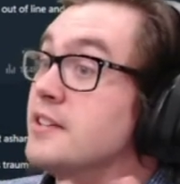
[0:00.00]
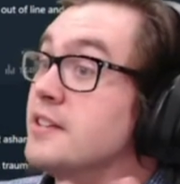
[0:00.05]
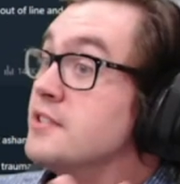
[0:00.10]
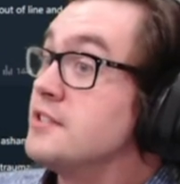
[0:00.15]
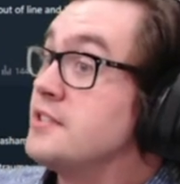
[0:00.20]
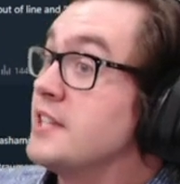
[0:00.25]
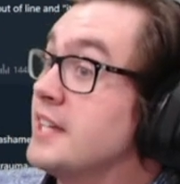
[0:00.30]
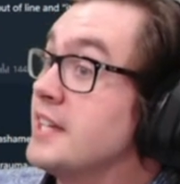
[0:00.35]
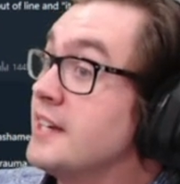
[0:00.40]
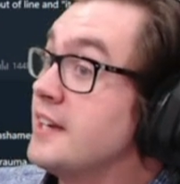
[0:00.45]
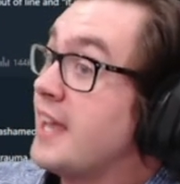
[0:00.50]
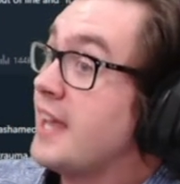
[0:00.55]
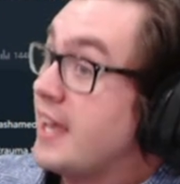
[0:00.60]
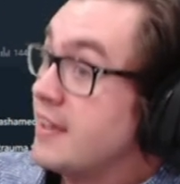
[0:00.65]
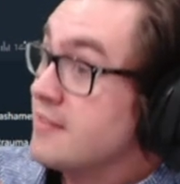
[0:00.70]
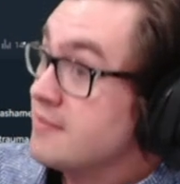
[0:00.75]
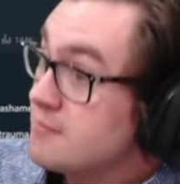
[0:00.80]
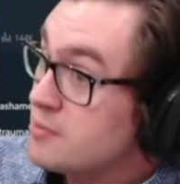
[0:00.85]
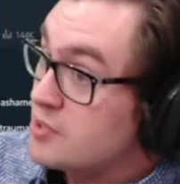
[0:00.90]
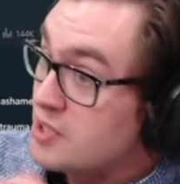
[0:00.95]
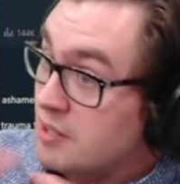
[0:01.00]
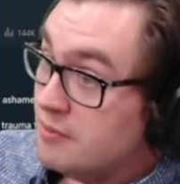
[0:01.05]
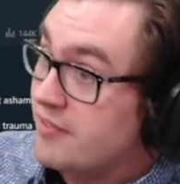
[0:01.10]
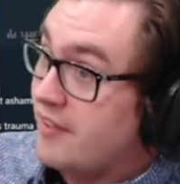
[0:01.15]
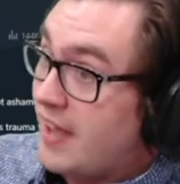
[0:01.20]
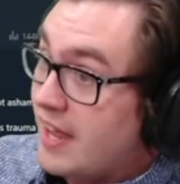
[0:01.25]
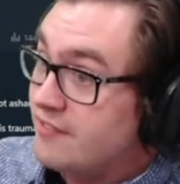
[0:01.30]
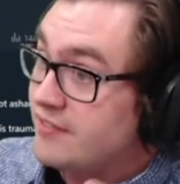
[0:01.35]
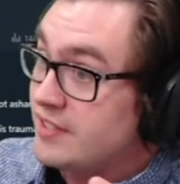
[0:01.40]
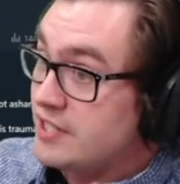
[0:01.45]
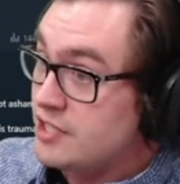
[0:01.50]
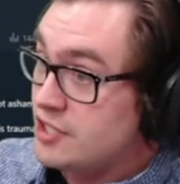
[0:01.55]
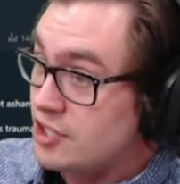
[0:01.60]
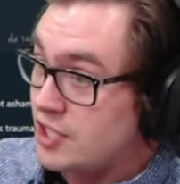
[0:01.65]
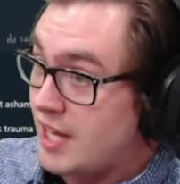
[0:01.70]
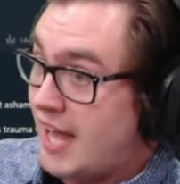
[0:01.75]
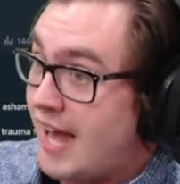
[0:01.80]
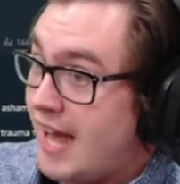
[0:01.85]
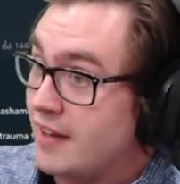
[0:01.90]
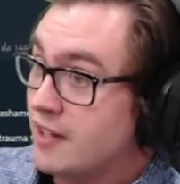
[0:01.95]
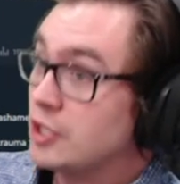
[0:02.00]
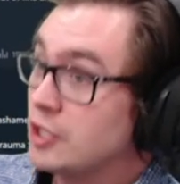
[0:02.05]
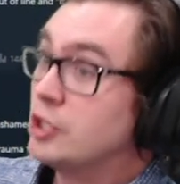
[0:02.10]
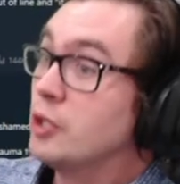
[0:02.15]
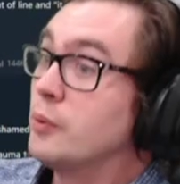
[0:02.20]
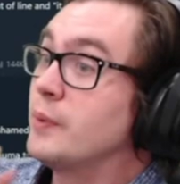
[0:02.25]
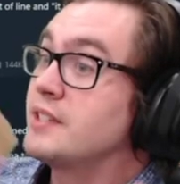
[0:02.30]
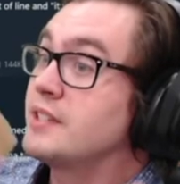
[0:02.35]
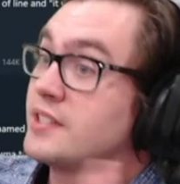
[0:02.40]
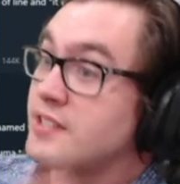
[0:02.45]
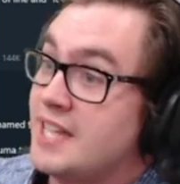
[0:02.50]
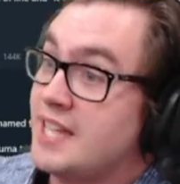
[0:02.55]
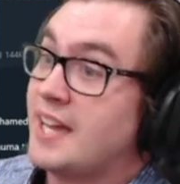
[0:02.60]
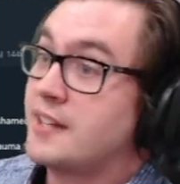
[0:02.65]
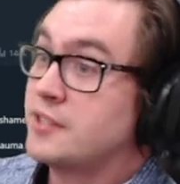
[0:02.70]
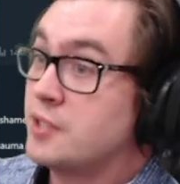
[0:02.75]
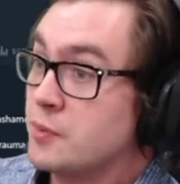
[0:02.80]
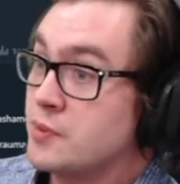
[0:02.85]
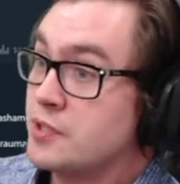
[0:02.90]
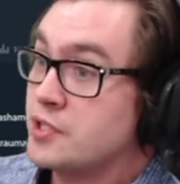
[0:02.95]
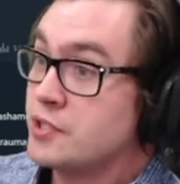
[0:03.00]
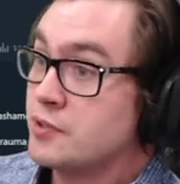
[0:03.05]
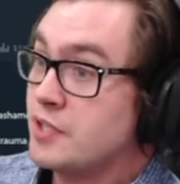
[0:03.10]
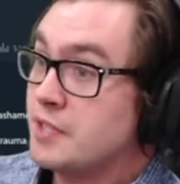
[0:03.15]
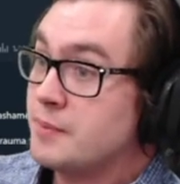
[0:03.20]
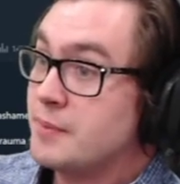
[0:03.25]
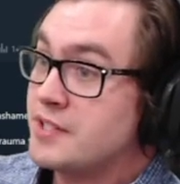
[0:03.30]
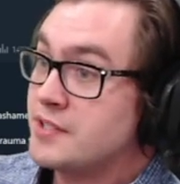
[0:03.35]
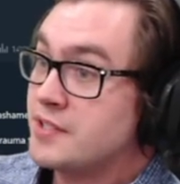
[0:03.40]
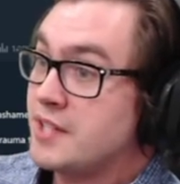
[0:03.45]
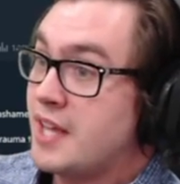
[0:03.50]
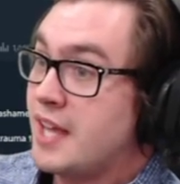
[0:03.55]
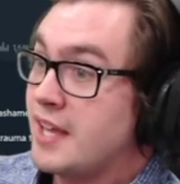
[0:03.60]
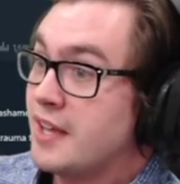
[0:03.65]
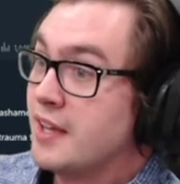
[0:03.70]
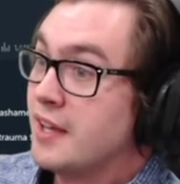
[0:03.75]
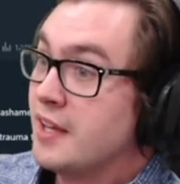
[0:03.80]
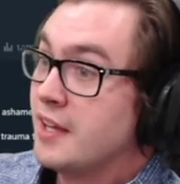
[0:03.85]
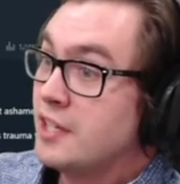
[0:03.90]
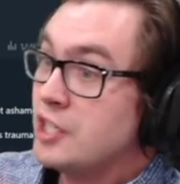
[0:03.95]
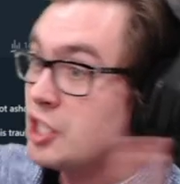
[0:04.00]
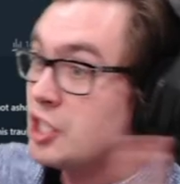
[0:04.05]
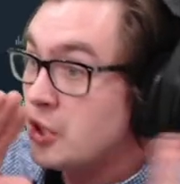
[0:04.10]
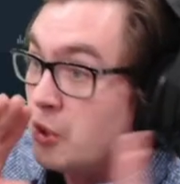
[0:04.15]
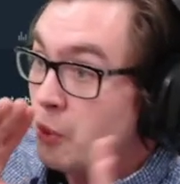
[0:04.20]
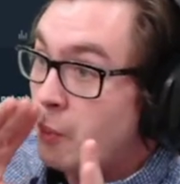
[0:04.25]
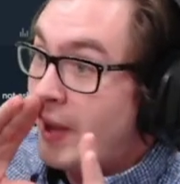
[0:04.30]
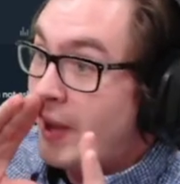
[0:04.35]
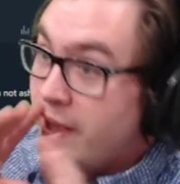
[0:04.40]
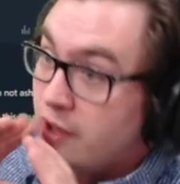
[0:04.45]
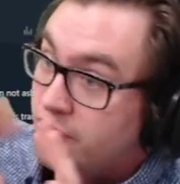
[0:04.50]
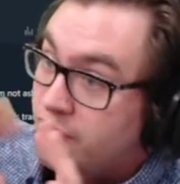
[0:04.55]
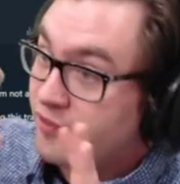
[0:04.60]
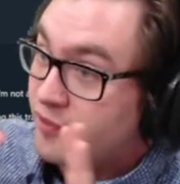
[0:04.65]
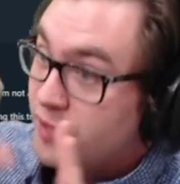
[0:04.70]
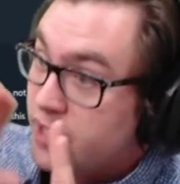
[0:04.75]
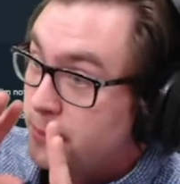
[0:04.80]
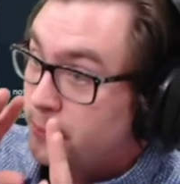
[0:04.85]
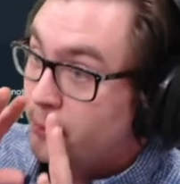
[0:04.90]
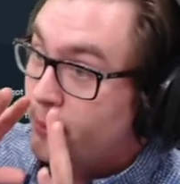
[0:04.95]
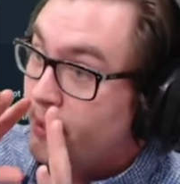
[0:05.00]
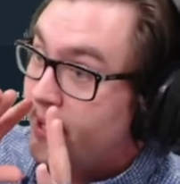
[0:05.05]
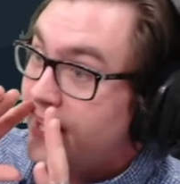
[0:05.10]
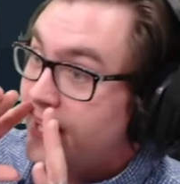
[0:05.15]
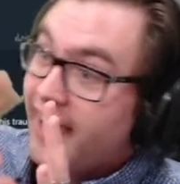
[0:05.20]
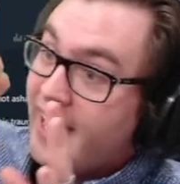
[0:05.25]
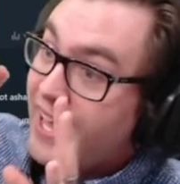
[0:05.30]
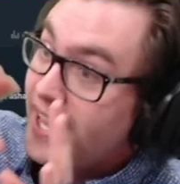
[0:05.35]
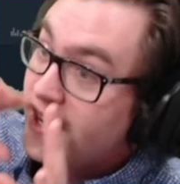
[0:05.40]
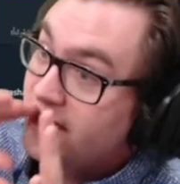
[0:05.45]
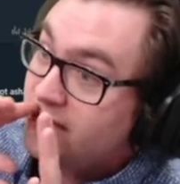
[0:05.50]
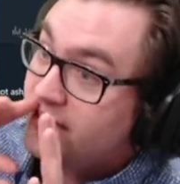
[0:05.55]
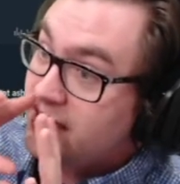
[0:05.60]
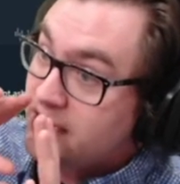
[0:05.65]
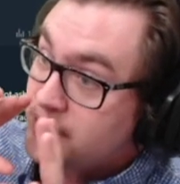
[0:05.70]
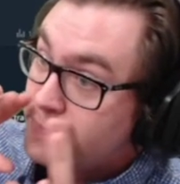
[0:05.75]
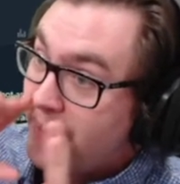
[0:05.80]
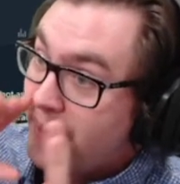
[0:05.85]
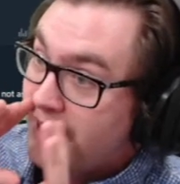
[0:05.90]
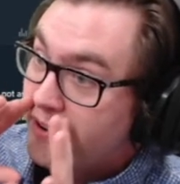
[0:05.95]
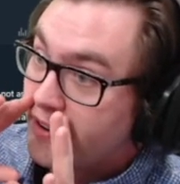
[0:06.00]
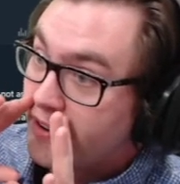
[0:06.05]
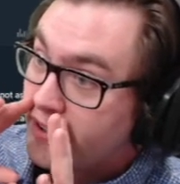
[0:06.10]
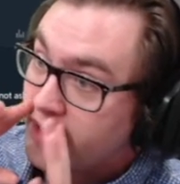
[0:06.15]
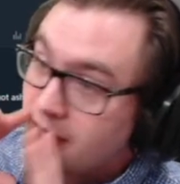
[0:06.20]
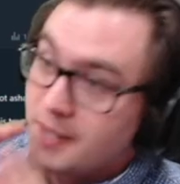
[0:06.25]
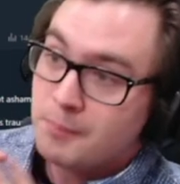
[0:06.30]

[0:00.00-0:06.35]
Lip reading: Did some of Envy's chat go into Tectone's stream and say, "You're a whale, free to play, Envy is better"?